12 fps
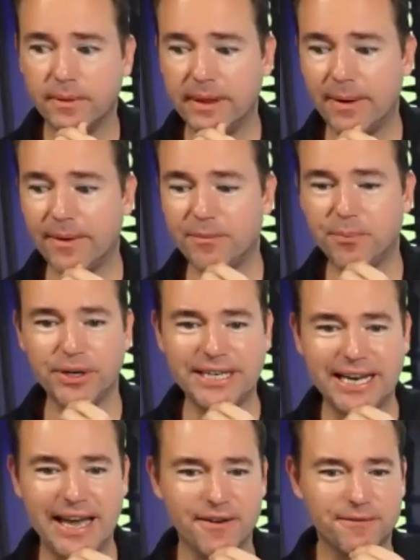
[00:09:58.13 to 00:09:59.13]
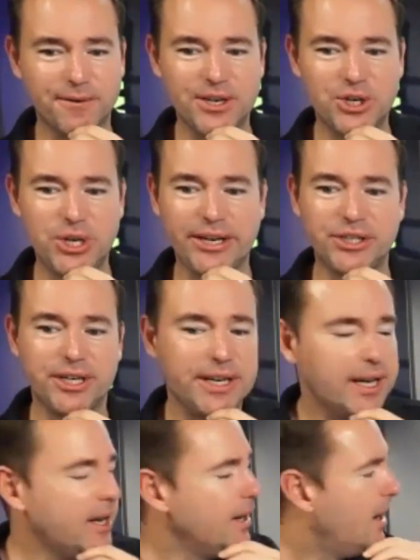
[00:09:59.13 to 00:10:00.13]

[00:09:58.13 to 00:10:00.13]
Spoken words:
that we've put together for this session.